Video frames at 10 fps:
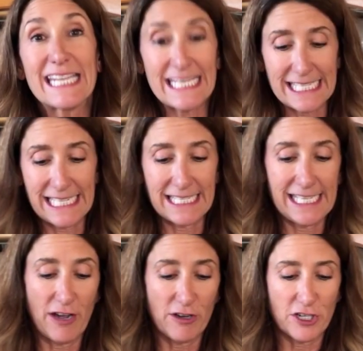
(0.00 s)
taste it,
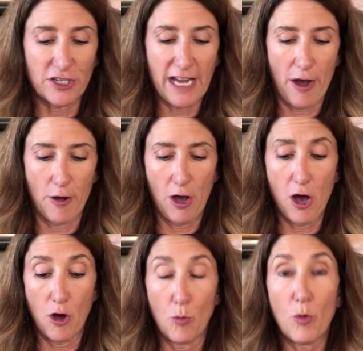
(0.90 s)
see how it turned out.
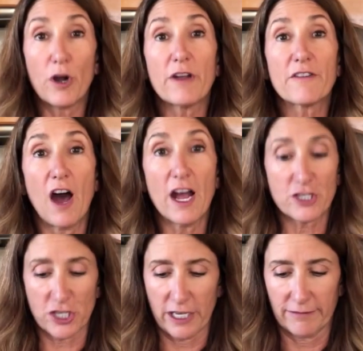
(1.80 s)
Oh, word of
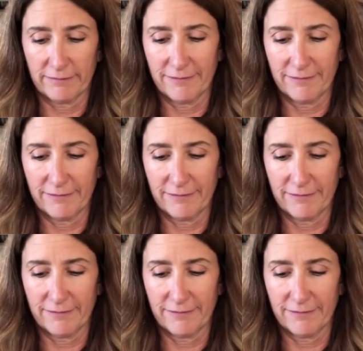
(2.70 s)
caution.